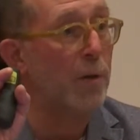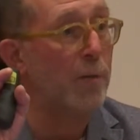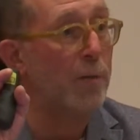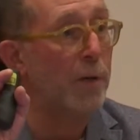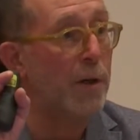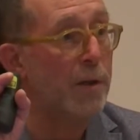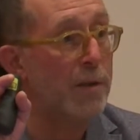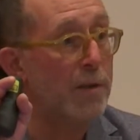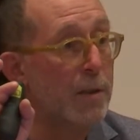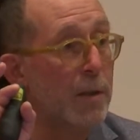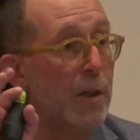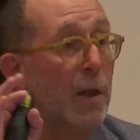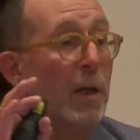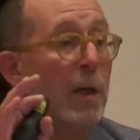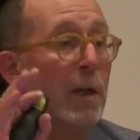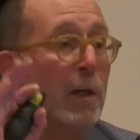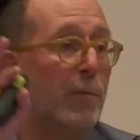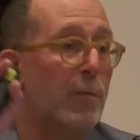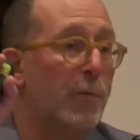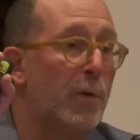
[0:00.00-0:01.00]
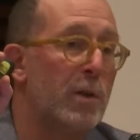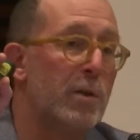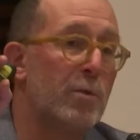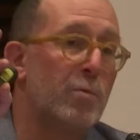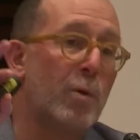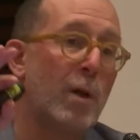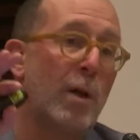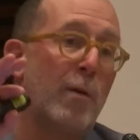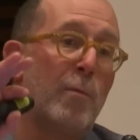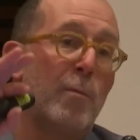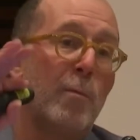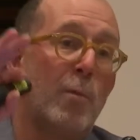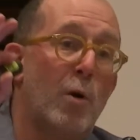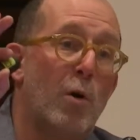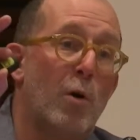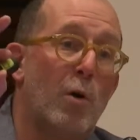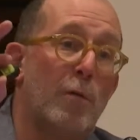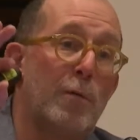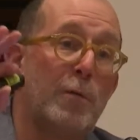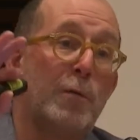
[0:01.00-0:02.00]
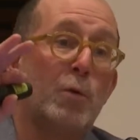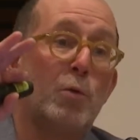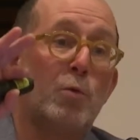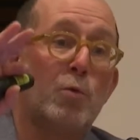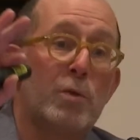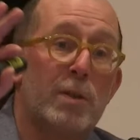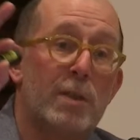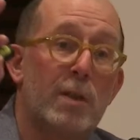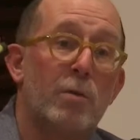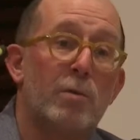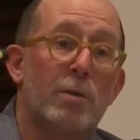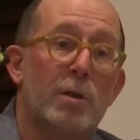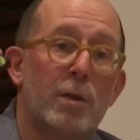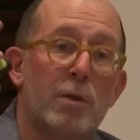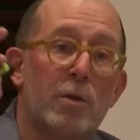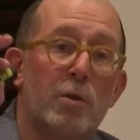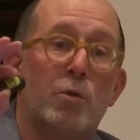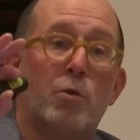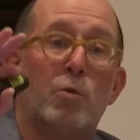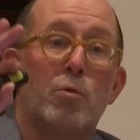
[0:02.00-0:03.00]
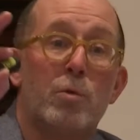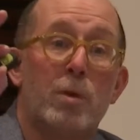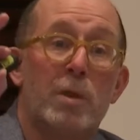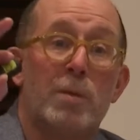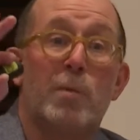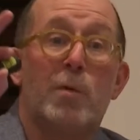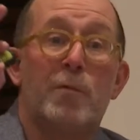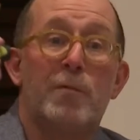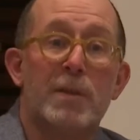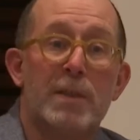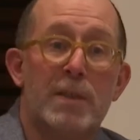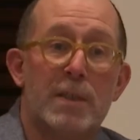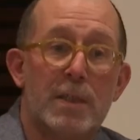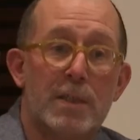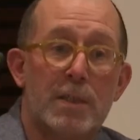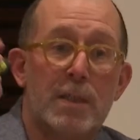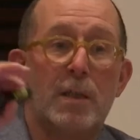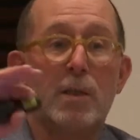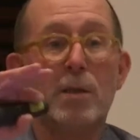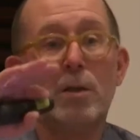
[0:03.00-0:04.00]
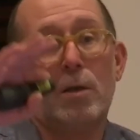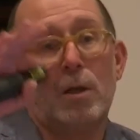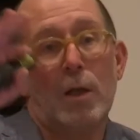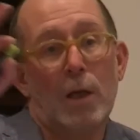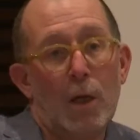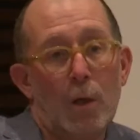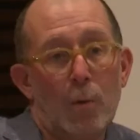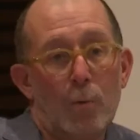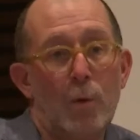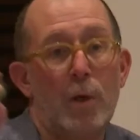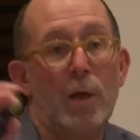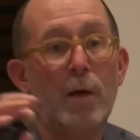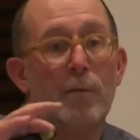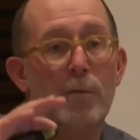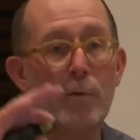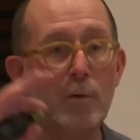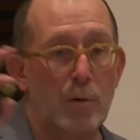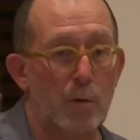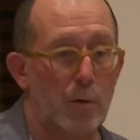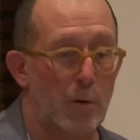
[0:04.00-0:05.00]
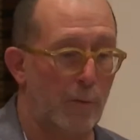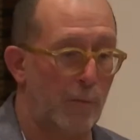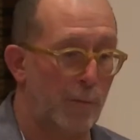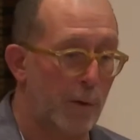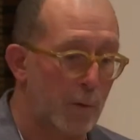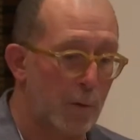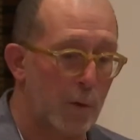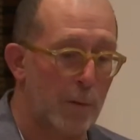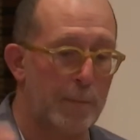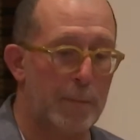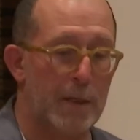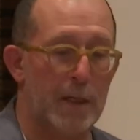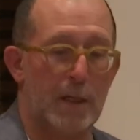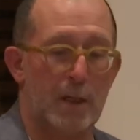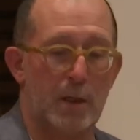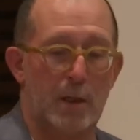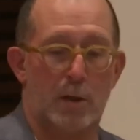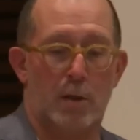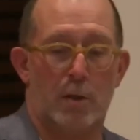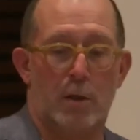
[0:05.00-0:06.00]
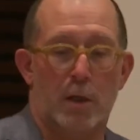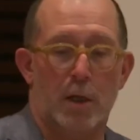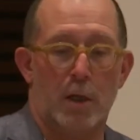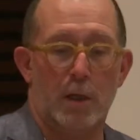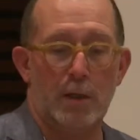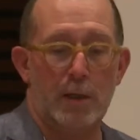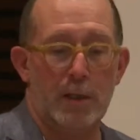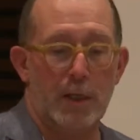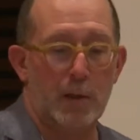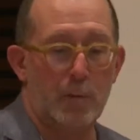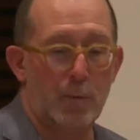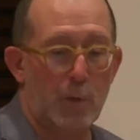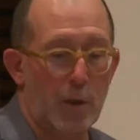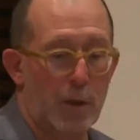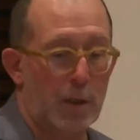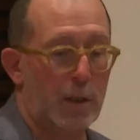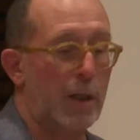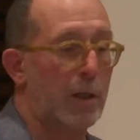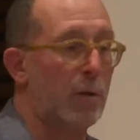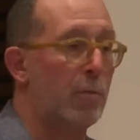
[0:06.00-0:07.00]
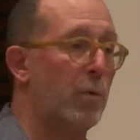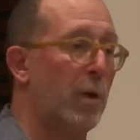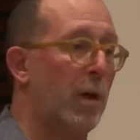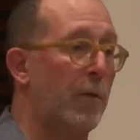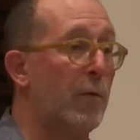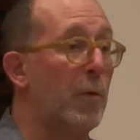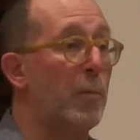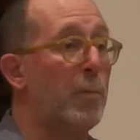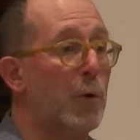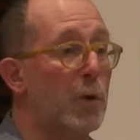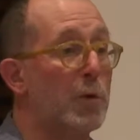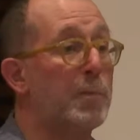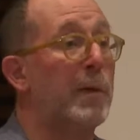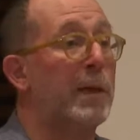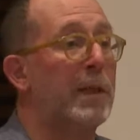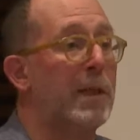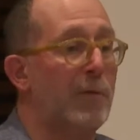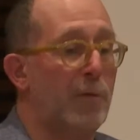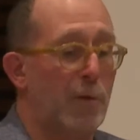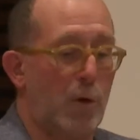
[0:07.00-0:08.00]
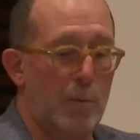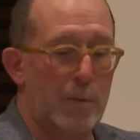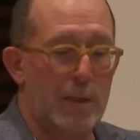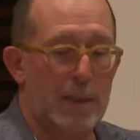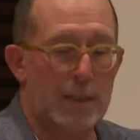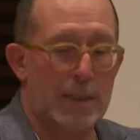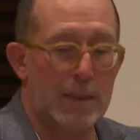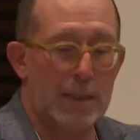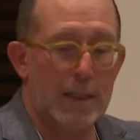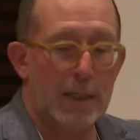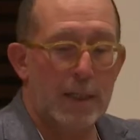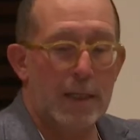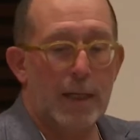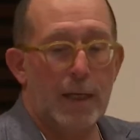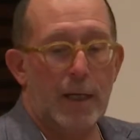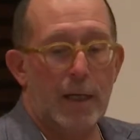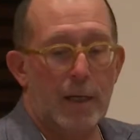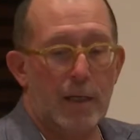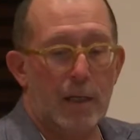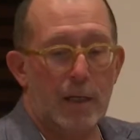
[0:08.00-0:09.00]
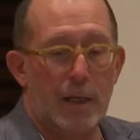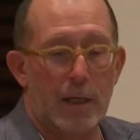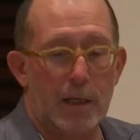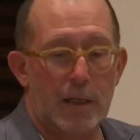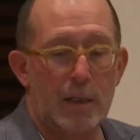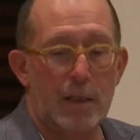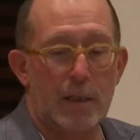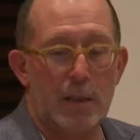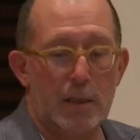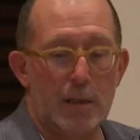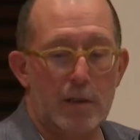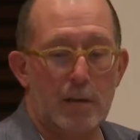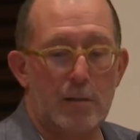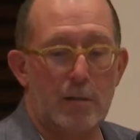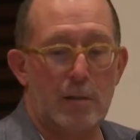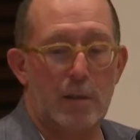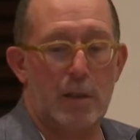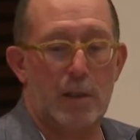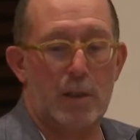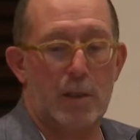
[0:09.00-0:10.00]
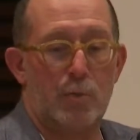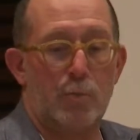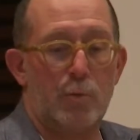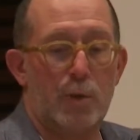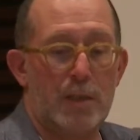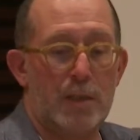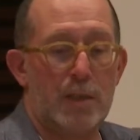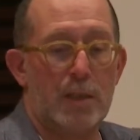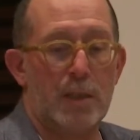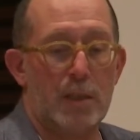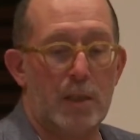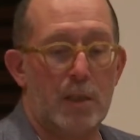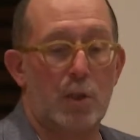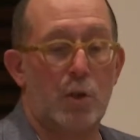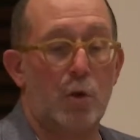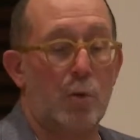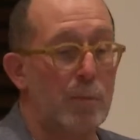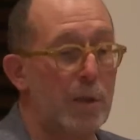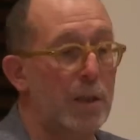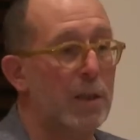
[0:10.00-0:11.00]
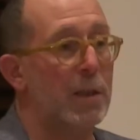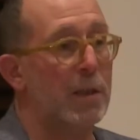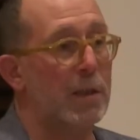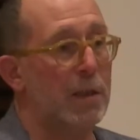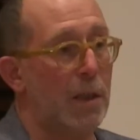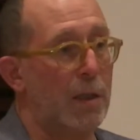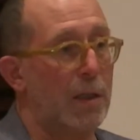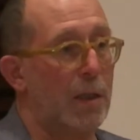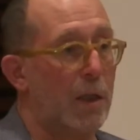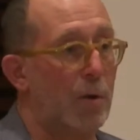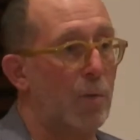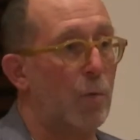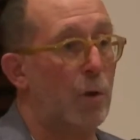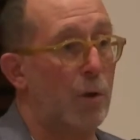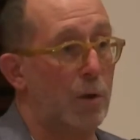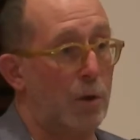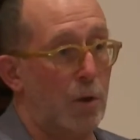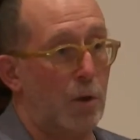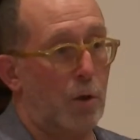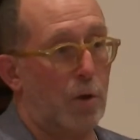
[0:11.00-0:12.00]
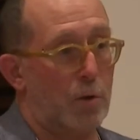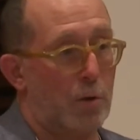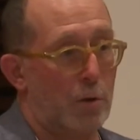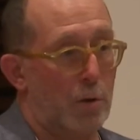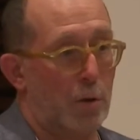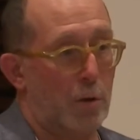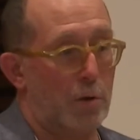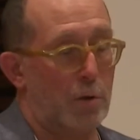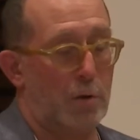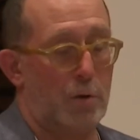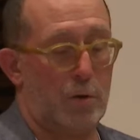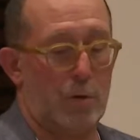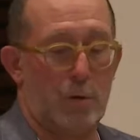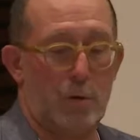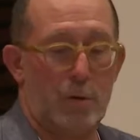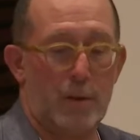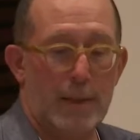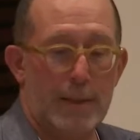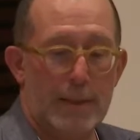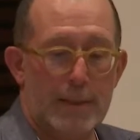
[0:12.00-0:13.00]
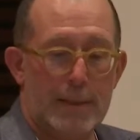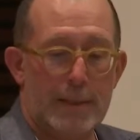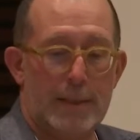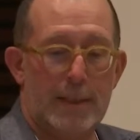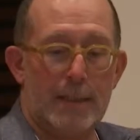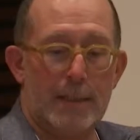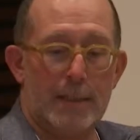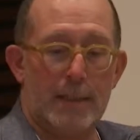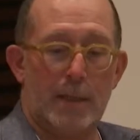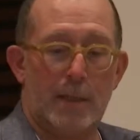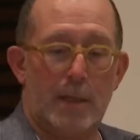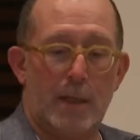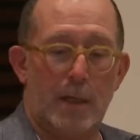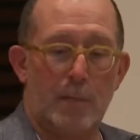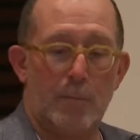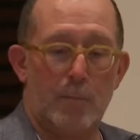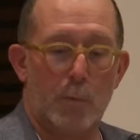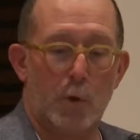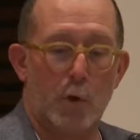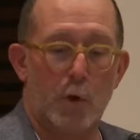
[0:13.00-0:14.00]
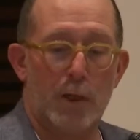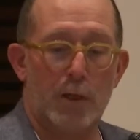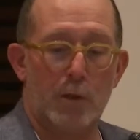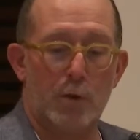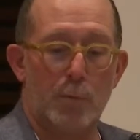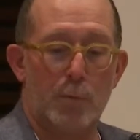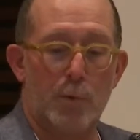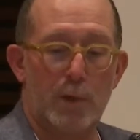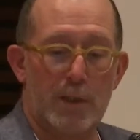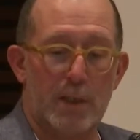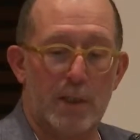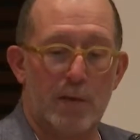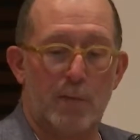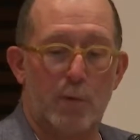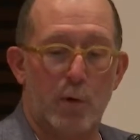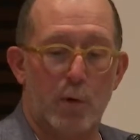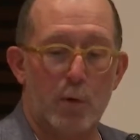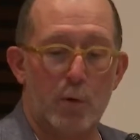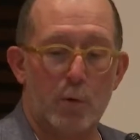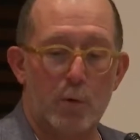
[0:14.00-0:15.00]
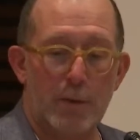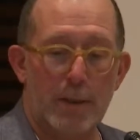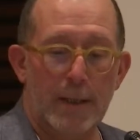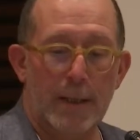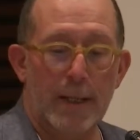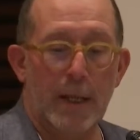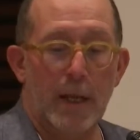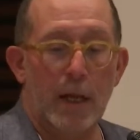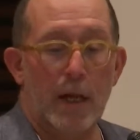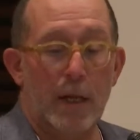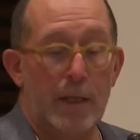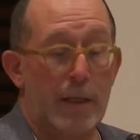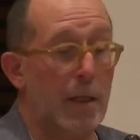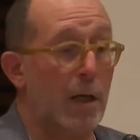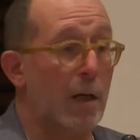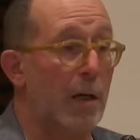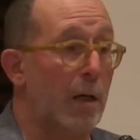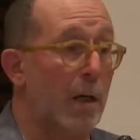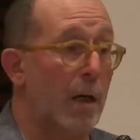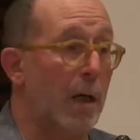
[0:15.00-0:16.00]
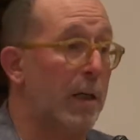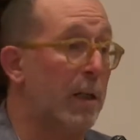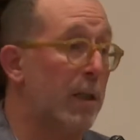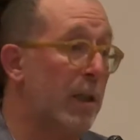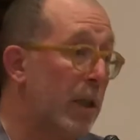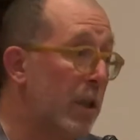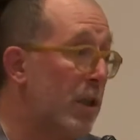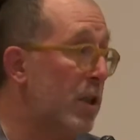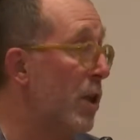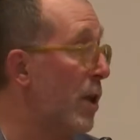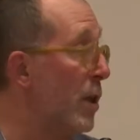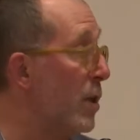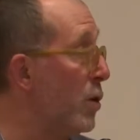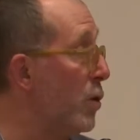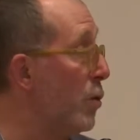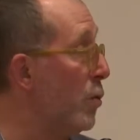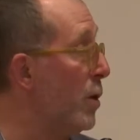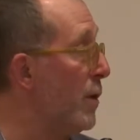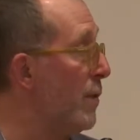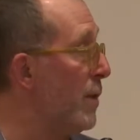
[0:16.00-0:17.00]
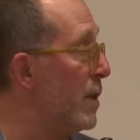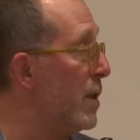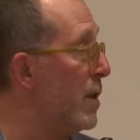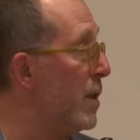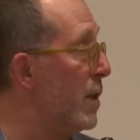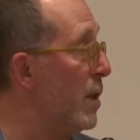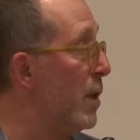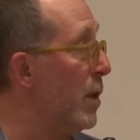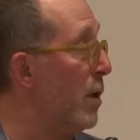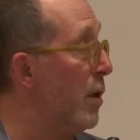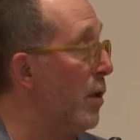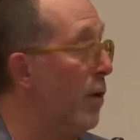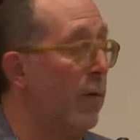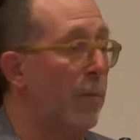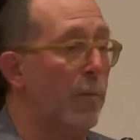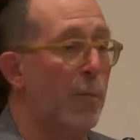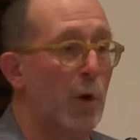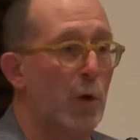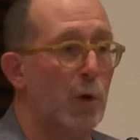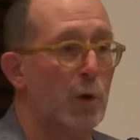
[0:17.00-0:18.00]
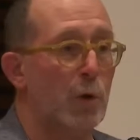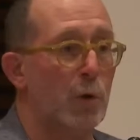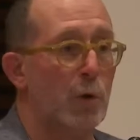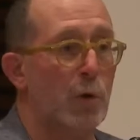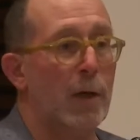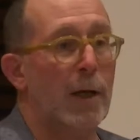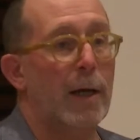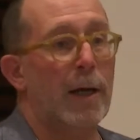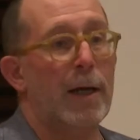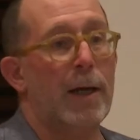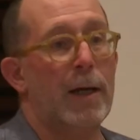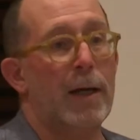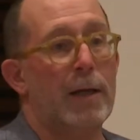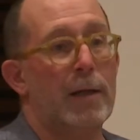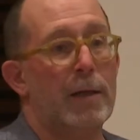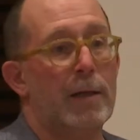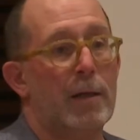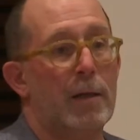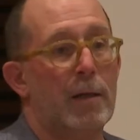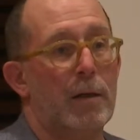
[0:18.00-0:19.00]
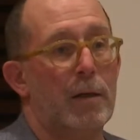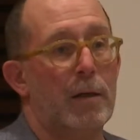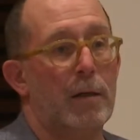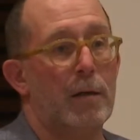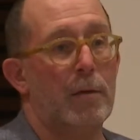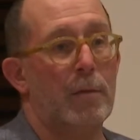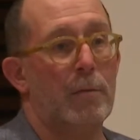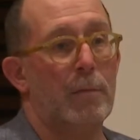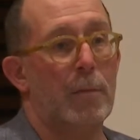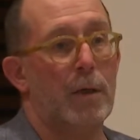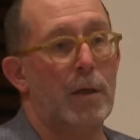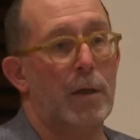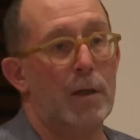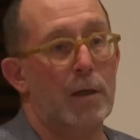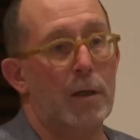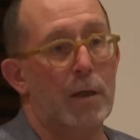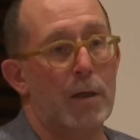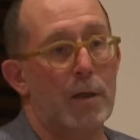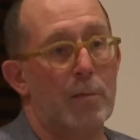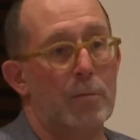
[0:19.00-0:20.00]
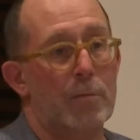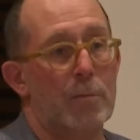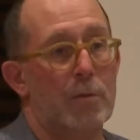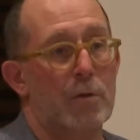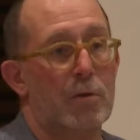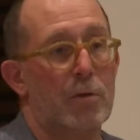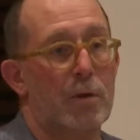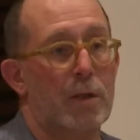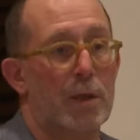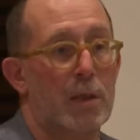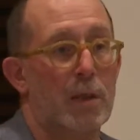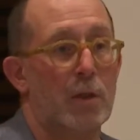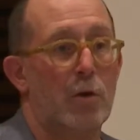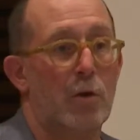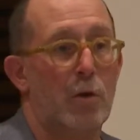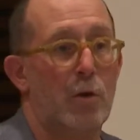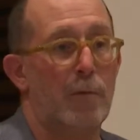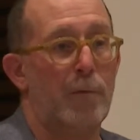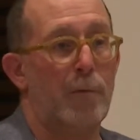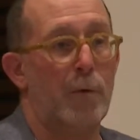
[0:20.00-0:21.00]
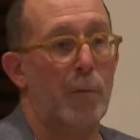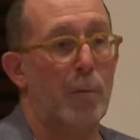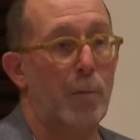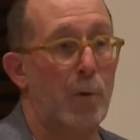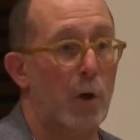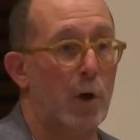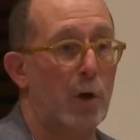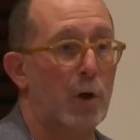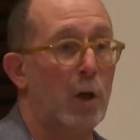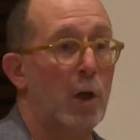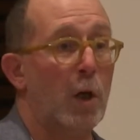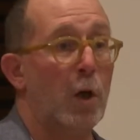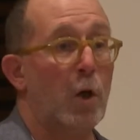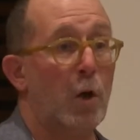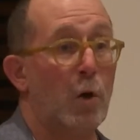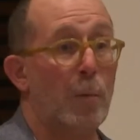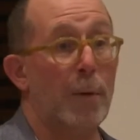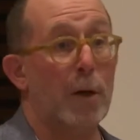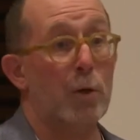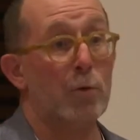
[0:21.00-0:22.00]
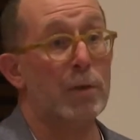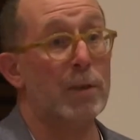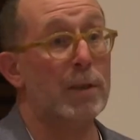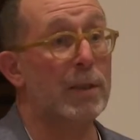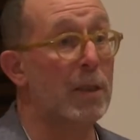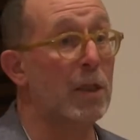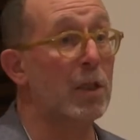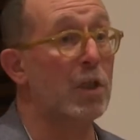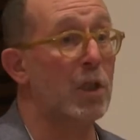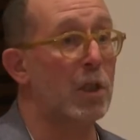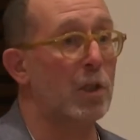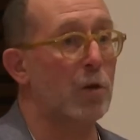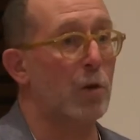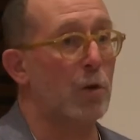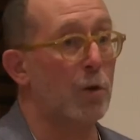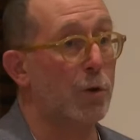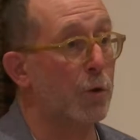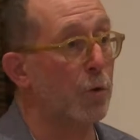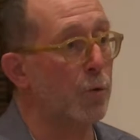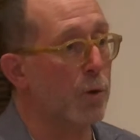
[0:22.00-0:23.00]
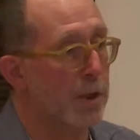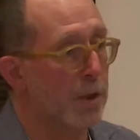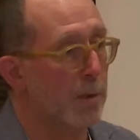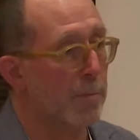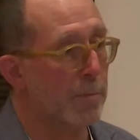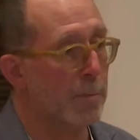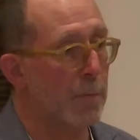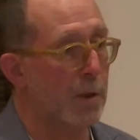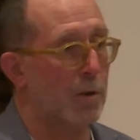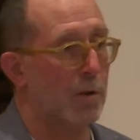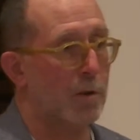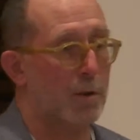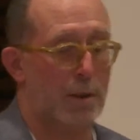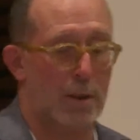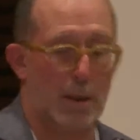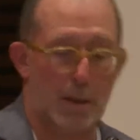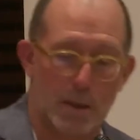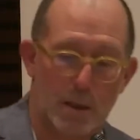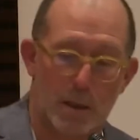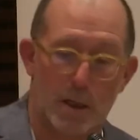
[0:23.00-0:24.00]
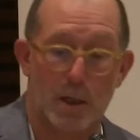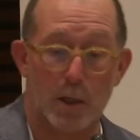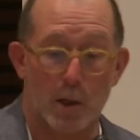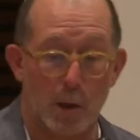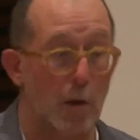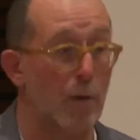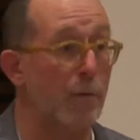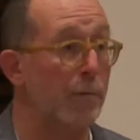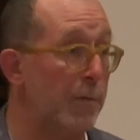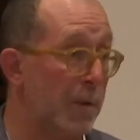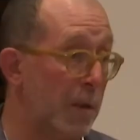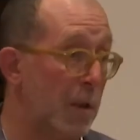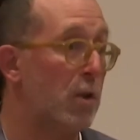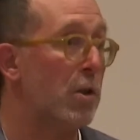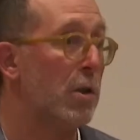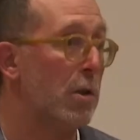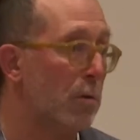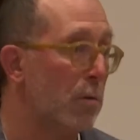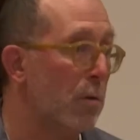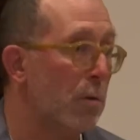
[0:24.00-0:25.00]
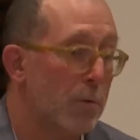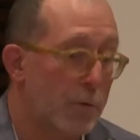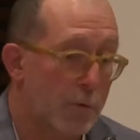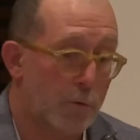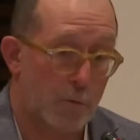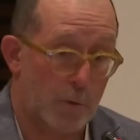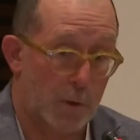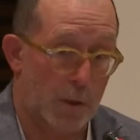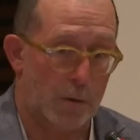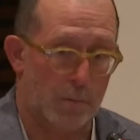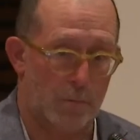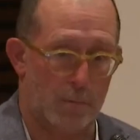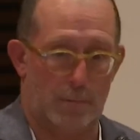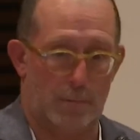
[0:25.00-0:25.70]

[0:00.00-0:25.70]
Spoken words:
France. In France, we have more of 2,000 tourism offices, and we have a very big network, and we have a prospective committee, and it's with this committee that I worked on the things that I'm going to present for you. And I teach at the University of Bordeaux, and I am the editor of a blog about digital tourism because I love digital tourism.